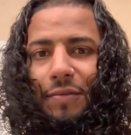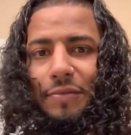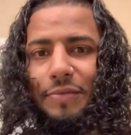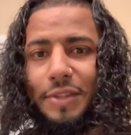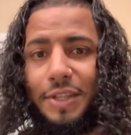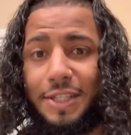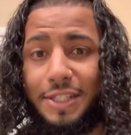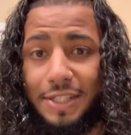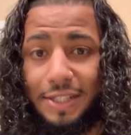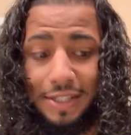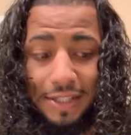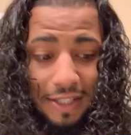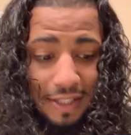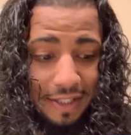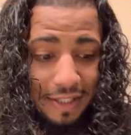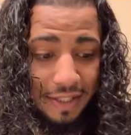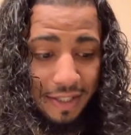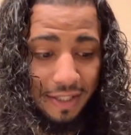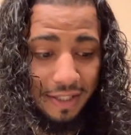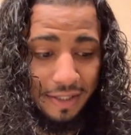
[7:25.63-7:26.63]
This
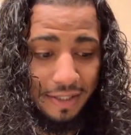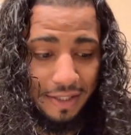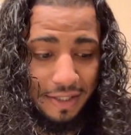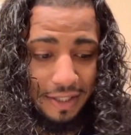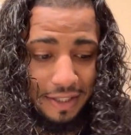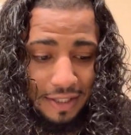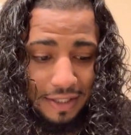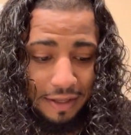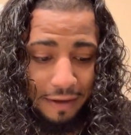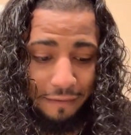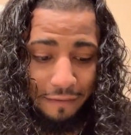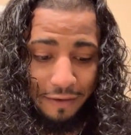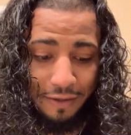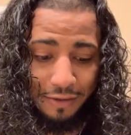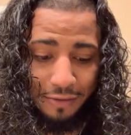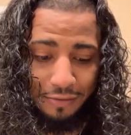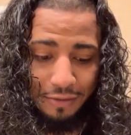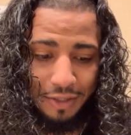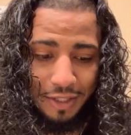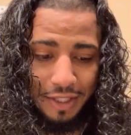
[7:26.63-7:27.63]
stuff is
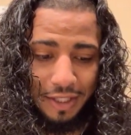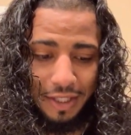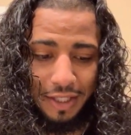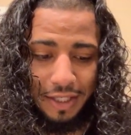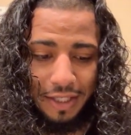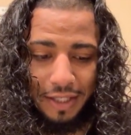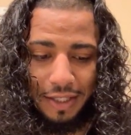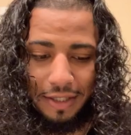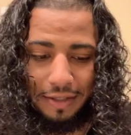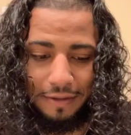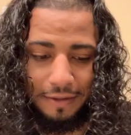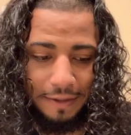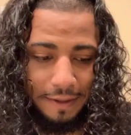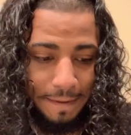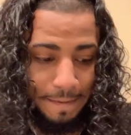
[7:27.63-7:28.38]
really good.